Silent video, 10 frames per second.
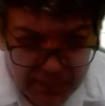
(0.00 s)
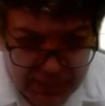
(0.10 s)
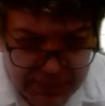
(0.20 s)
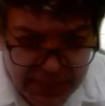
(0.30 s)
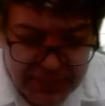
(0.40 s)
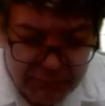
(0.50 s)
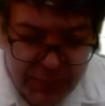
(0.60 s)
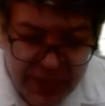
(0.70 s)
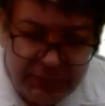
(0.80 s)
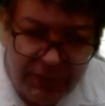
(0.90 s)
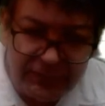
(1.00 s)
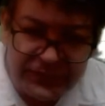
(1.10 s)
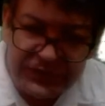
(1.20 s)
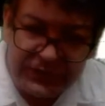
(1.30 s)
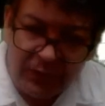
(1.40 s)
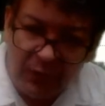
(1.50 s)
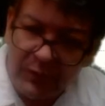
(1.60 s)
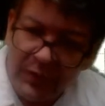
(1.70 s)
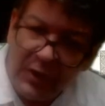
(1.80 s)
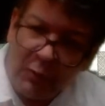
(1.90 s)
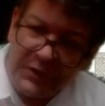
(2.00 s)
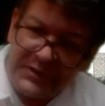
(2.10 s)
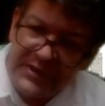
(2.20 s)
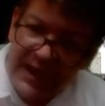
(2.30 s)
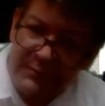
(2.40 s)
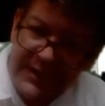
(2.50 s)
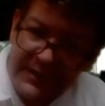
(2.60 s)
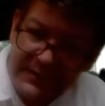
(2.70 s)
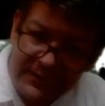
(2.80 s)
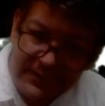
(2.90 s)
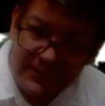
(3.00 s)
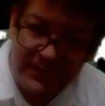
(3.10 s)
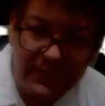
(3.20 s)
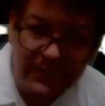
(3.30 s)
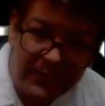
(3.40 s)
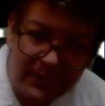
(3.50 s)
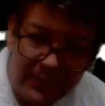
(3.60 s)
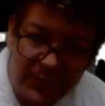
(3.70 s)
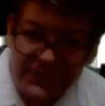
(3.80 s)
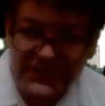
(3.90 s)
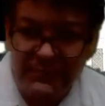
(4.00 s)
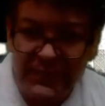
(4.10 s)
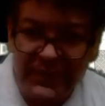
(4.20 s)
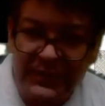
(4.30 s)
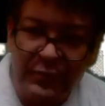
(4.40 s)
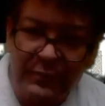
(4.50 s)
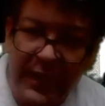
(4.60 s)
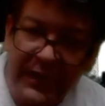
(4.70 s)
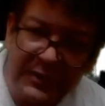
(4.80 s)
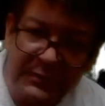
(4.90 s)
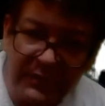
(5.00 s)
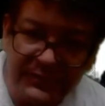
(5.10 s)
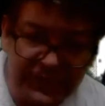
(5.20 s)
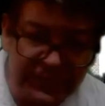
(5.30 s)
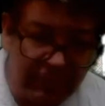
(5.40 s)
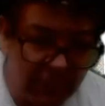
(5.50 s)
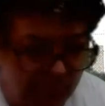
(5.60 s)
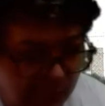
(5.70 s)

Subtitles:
Yet it remained above 0. What does that mean? What does that mean? It remained above 0.